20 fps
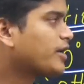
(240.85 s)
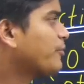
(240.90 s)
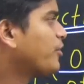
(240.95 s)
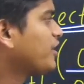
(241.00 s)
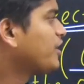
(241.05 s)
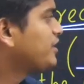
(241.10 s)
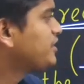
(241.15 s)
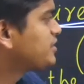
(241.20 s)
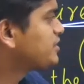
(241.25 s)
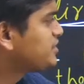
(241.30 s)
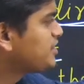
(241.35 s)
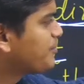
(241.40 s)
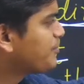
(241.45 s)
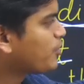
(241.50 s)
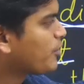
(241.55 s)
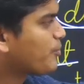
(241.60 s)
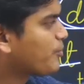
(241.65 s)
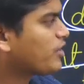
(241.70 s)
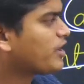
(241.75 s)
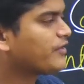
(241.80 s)
But this is a
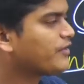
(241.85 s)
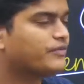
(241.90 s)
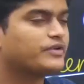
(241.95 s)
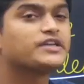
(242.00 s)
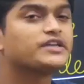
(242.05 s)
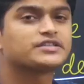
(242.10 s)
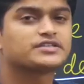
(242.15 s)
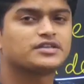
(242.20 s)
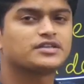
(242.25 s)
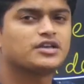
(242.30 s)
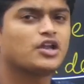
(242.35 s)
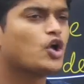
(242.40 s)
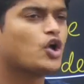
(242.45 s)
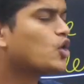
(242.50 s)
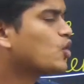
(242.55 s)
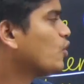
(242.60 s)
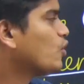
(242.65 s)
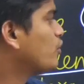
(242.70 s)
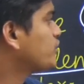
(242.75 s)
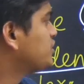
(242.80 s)
proper definition
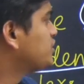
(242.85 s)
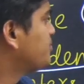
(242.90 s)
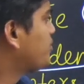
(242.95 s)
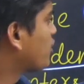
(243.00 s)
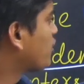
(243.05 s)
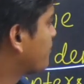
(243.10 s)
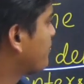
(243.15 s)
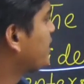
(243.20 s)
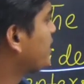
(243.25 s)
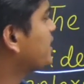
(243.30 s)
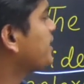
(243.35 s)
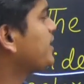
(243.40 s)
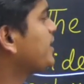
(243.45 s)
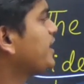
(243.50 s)
which is perfectly